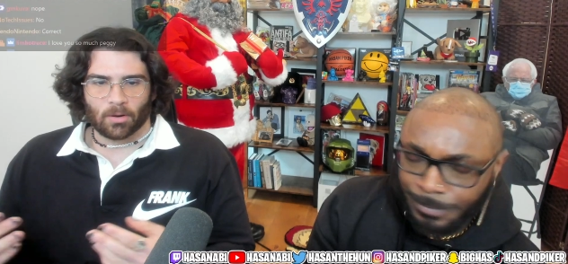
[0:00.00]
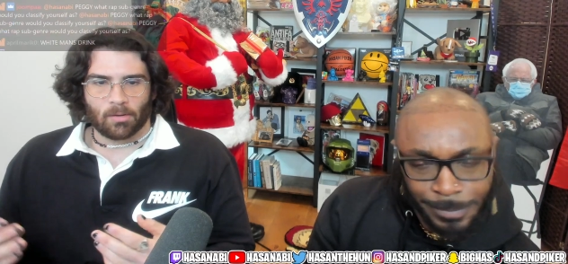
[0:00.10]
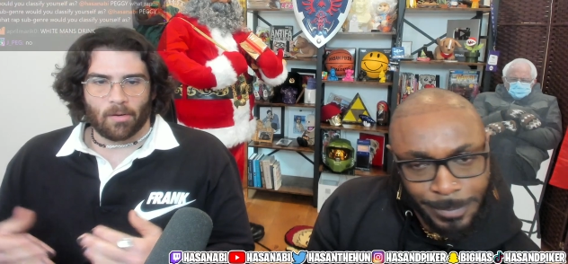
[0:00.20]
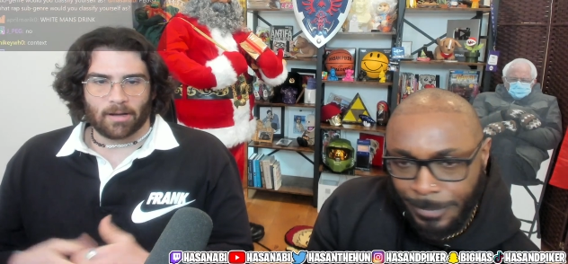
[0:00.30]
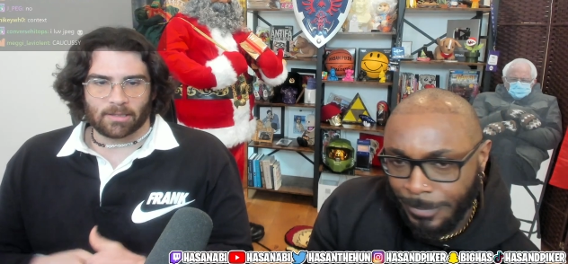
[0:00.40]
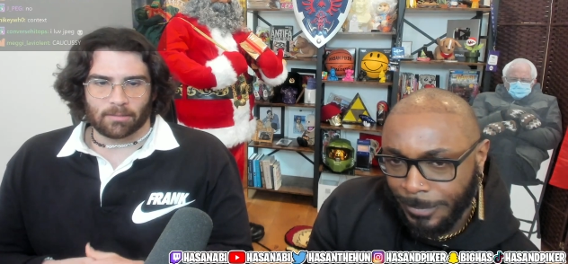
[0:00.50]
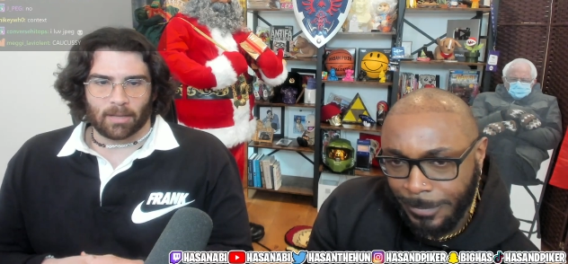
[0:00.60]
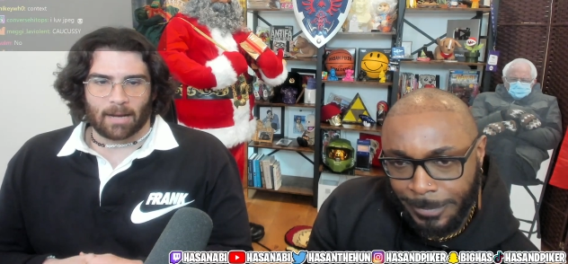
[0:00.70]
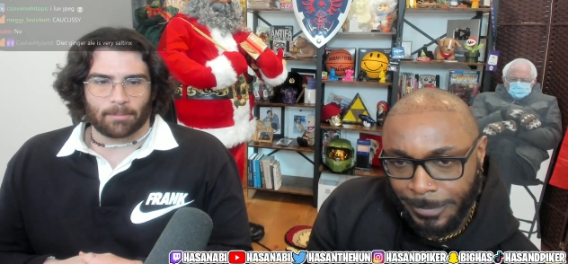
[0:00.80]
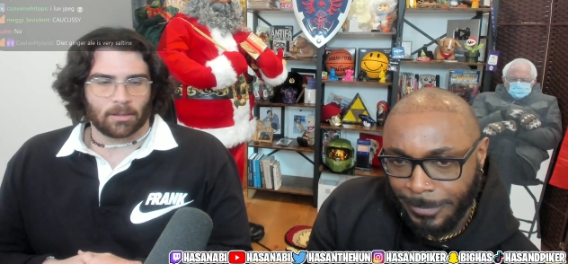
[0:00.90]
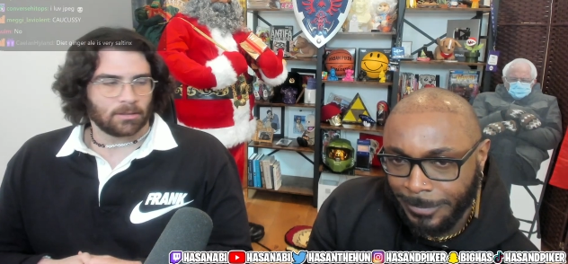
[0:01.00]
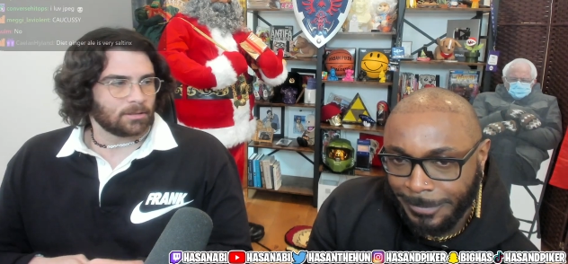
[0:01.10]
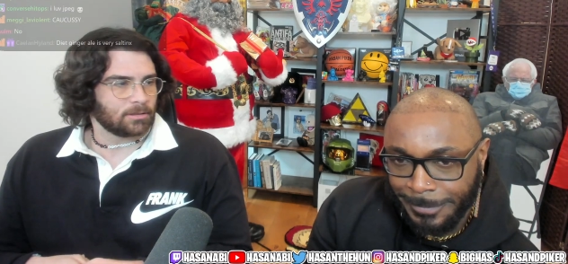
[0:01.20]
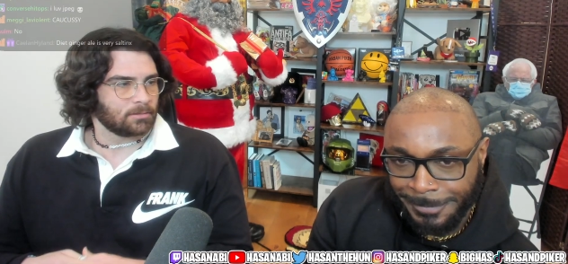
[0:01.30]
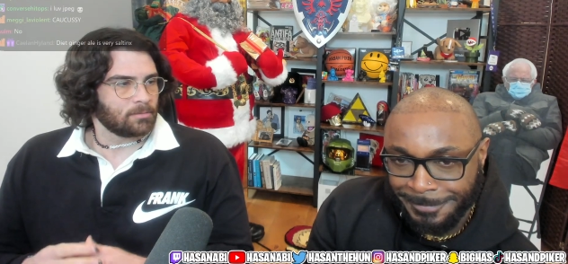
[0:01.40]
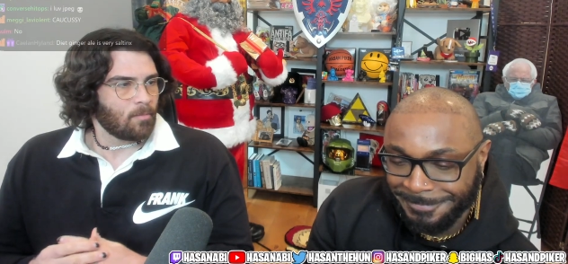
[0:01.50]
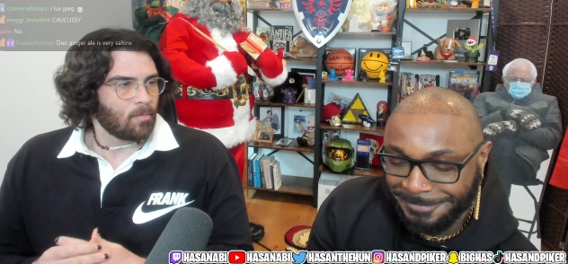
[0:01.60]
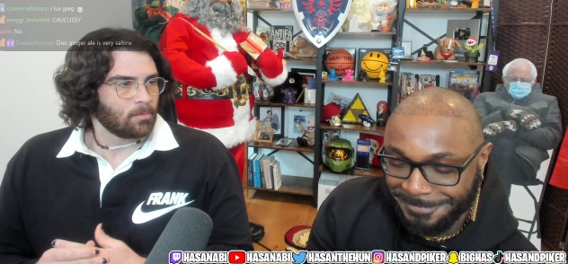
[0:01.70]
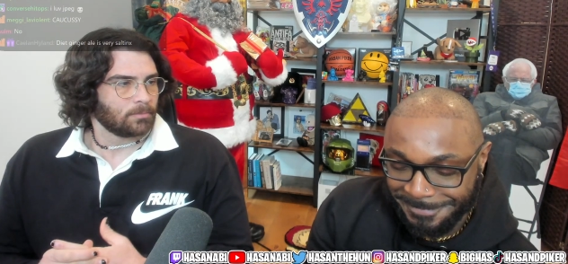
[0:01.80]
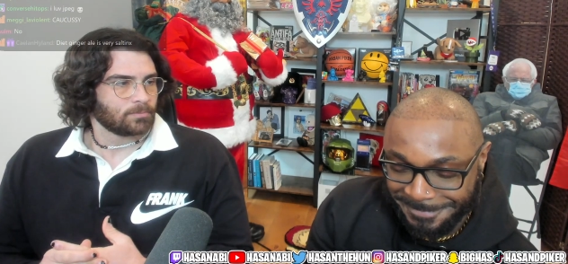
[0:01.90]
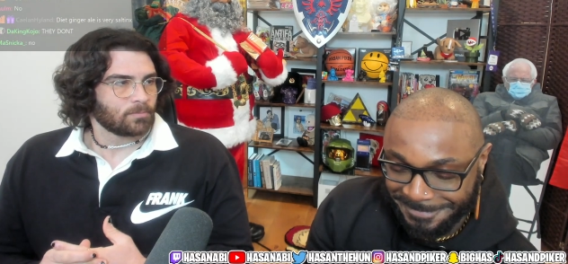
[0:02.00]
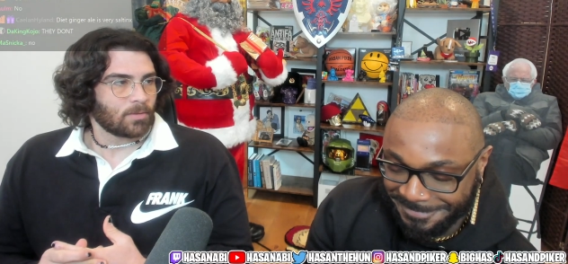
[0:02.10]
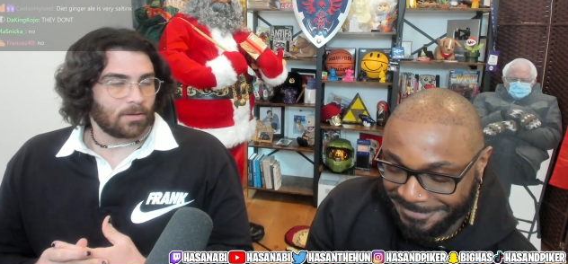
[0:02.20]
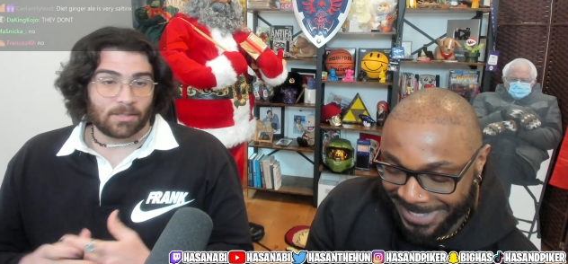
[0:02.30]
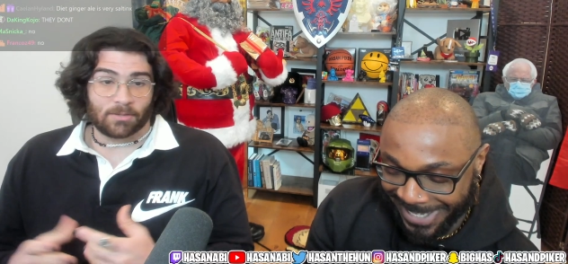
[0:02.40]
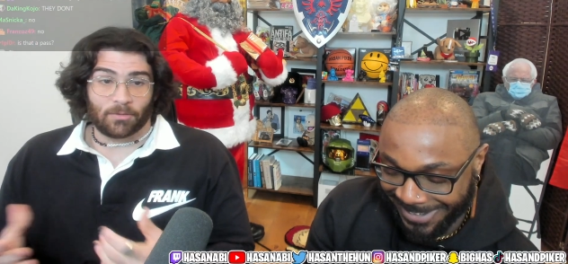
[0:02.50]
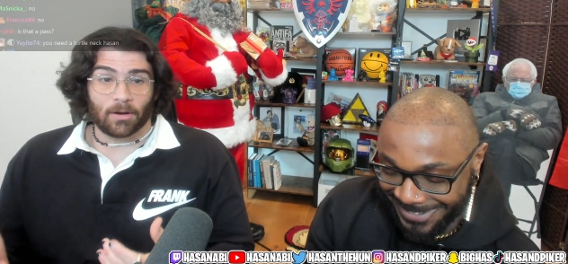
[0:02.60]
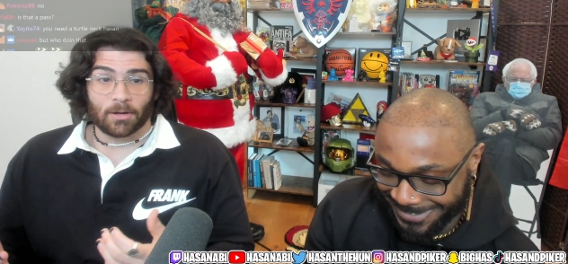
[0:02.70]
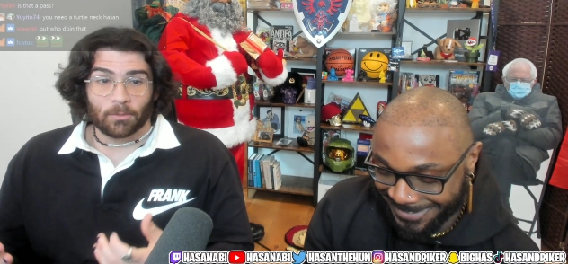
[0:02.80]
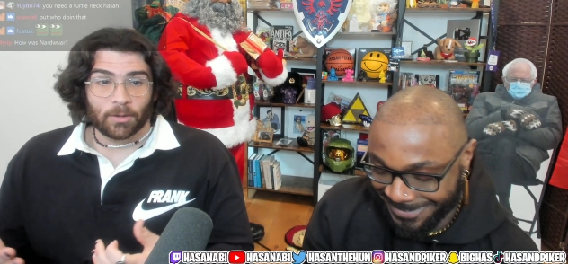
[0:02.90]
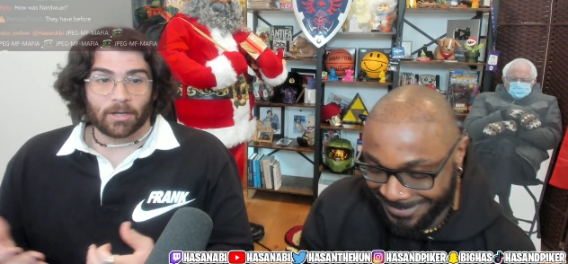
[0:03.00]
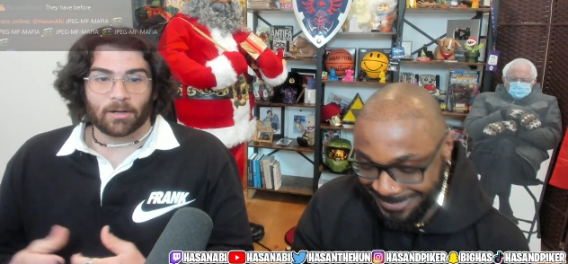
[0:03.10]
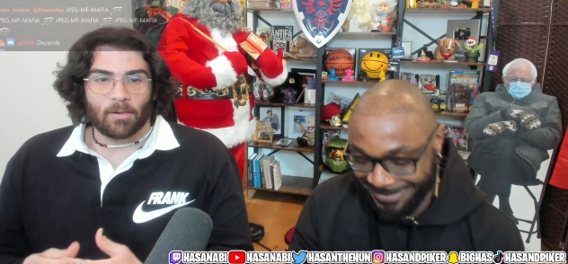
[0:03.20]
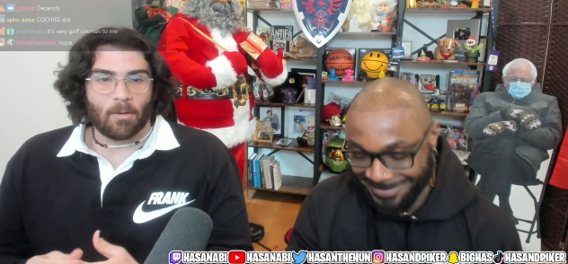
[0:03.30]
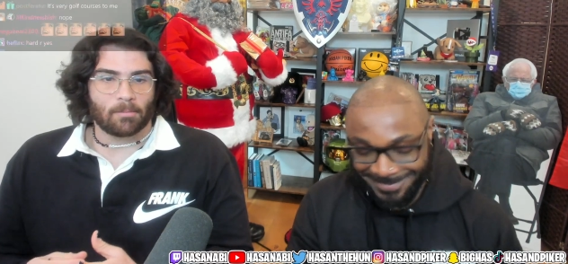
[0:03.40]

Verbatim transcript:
Speaker 1: as a black person. It's very weird.